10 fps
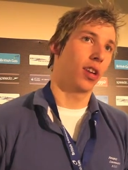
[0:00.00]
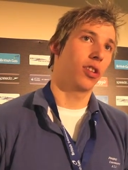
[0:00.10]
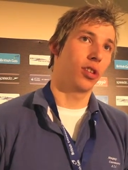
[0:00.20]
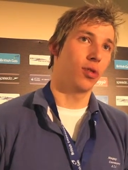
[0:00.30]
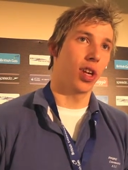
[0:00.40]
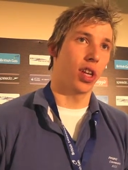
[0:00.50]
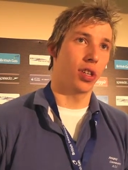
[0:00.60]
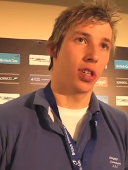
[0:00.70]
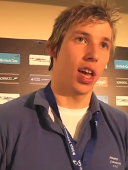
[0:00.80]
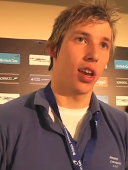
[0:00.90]
it's just really
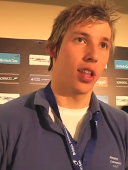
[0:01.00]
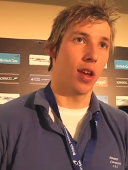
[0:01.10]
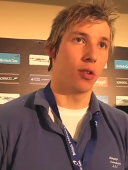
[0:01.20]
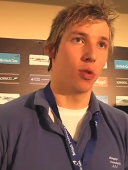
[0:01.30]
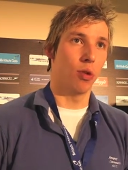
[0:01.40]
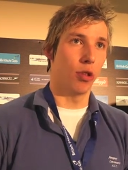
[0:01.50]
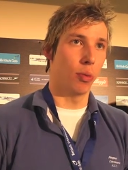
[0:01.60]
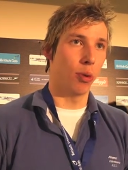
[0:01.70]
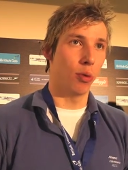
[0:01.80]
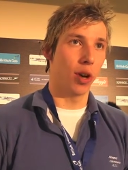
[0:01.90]
just getting in there and swimming in the
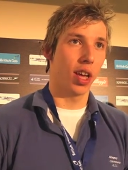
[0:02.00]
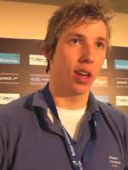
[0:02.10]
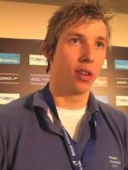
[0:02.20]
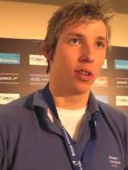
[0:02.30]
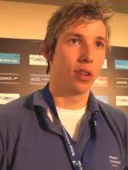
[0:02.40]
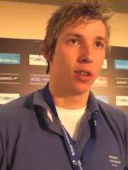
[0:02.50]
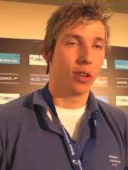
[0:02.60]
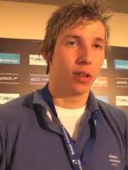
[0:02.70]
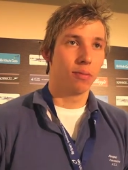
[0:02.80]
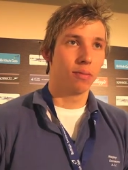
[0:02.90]
pool, really. Okay,
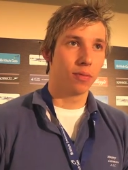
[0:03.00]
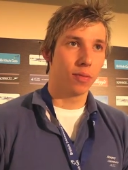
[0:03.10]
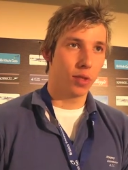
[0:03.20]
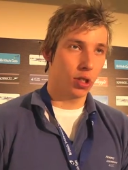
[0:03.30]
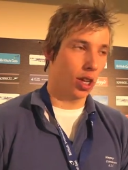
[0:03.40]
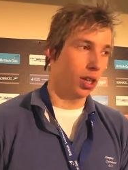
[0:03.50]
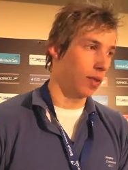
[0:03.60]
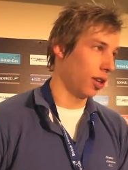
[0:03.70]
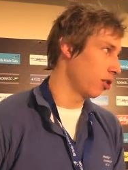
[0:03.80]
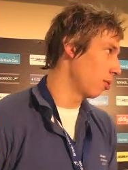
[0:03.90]
well, well done, mate. Thanks. Cheers, thanks